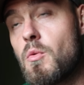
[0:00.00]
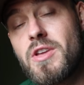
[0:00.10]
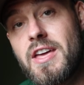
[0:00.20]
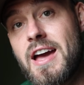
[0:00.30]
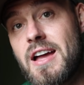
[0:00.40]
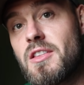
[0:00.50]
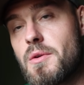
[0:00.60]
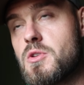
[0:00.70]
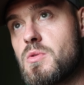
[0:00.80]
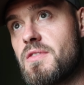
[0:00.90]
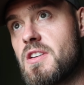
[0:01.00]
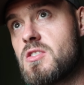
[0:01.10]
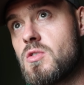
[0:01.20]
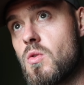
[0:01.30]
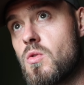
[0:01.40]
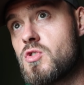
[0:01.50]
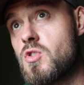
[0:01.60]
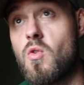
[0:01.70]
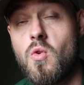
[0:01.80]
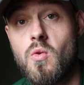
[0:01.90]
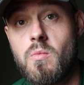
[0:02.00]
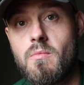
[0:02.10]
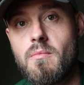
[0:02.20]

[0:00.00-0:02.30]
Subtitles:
what you can do is, with this sauce or